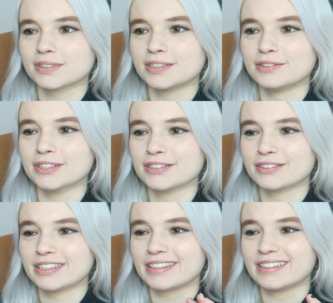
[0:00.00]
Oh, we
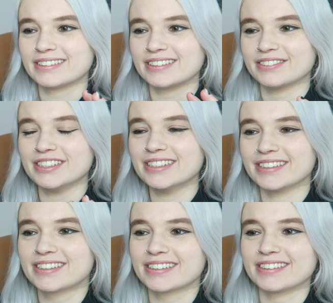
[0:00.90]
also get like the
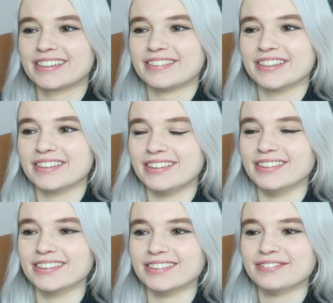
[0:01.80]
greenish Targaryen
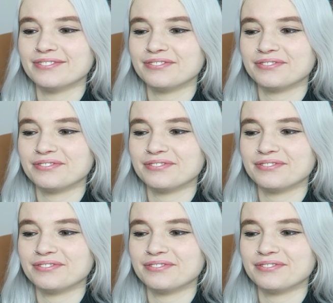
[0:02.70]
logo.